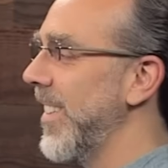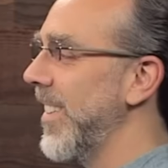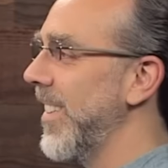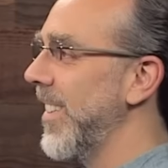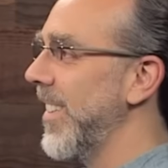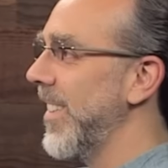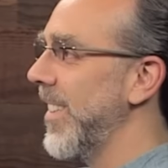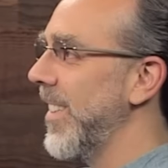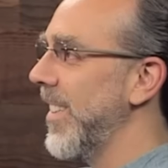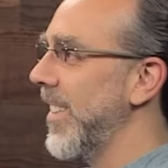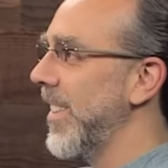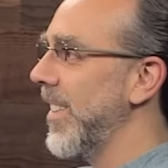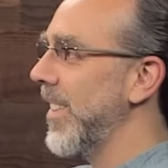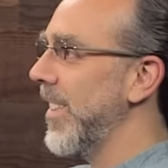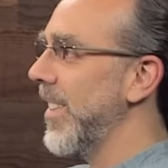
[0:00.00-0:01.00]

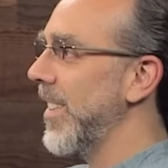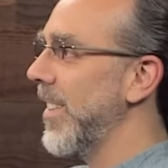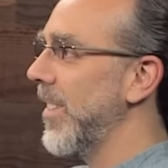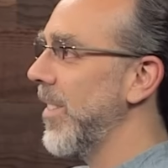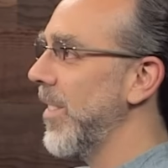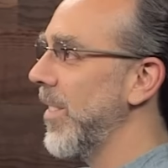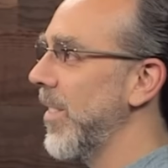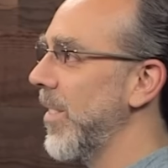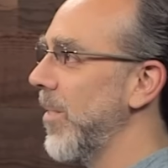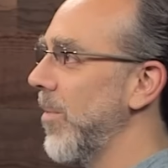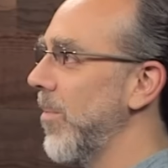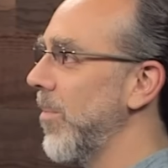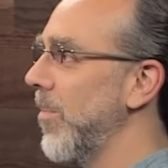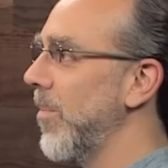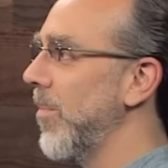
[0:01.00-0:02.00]

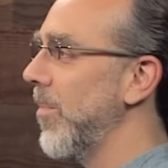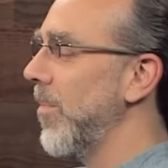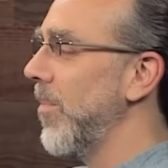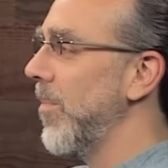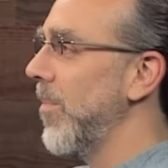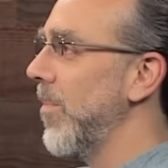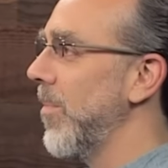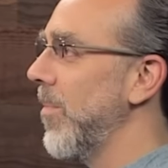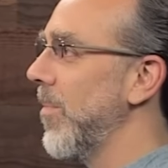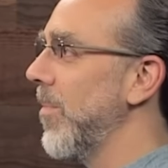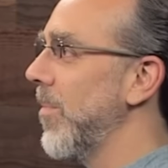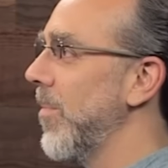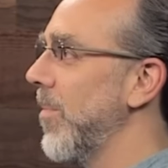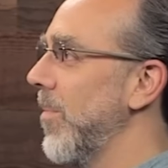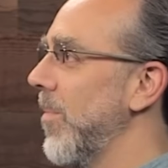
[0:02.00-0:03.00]

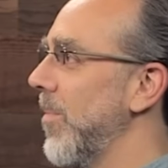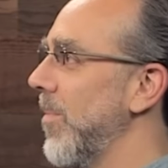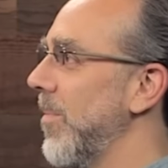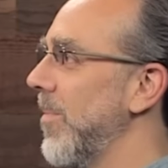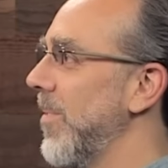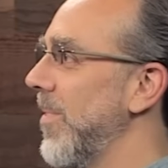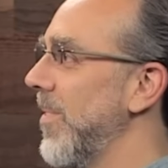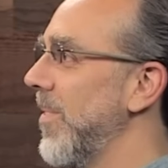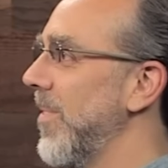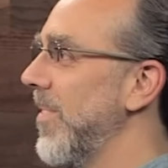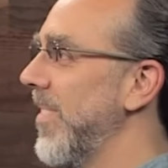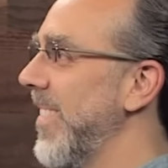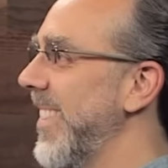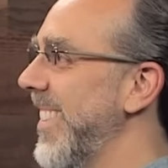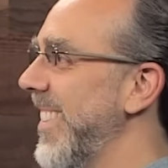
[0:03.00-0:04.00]

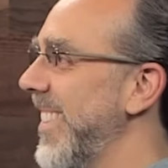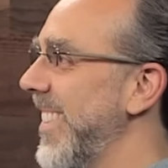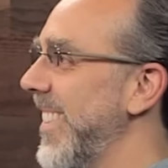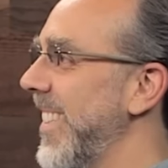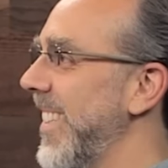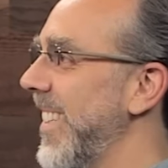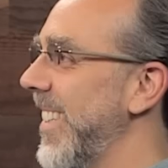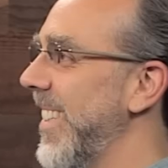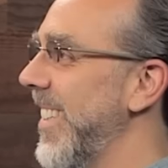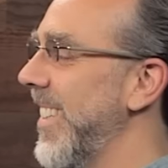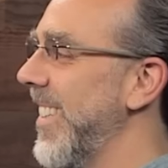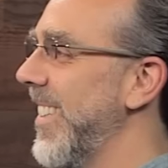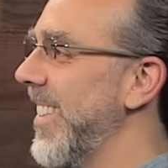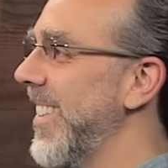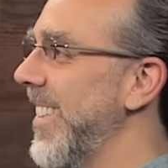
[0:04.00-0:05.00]

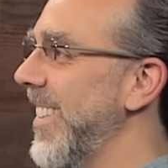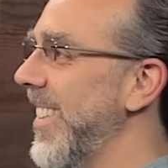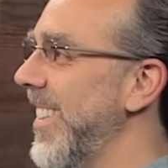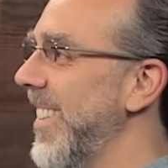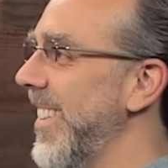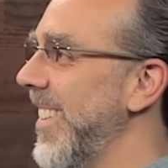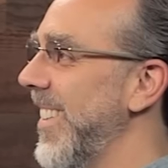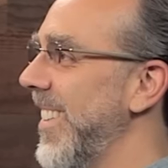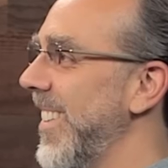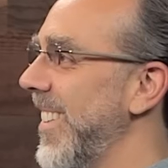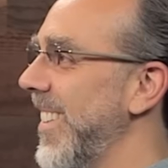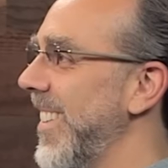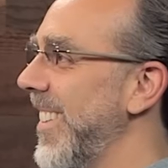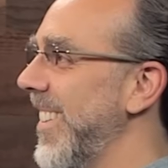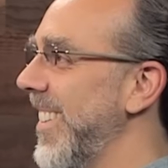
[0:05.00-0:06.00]

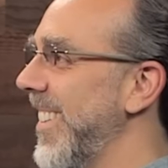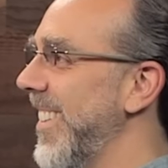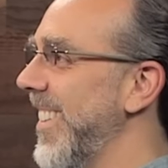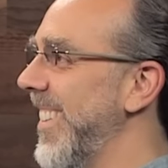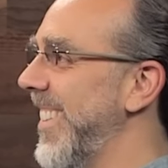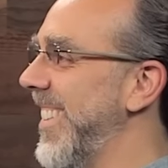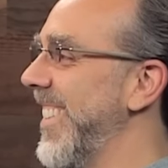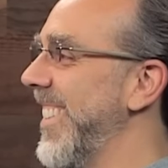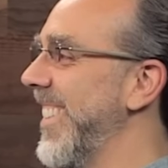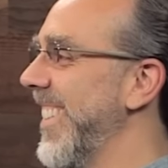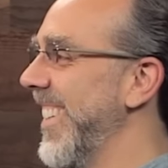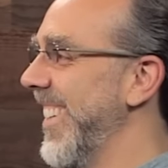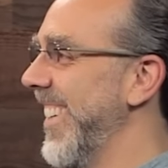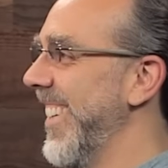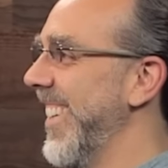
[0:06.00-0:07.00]

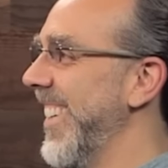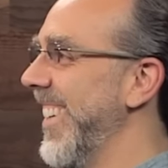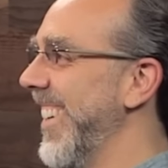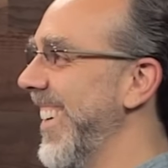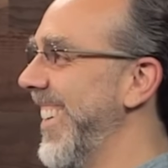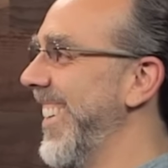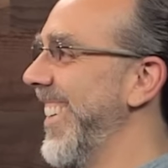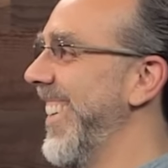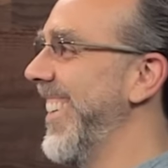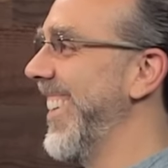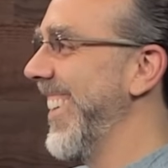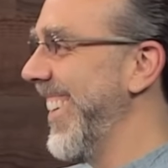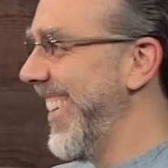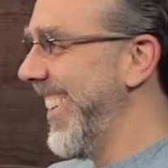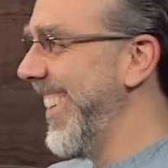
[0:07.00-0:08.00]
The person shown says nothing.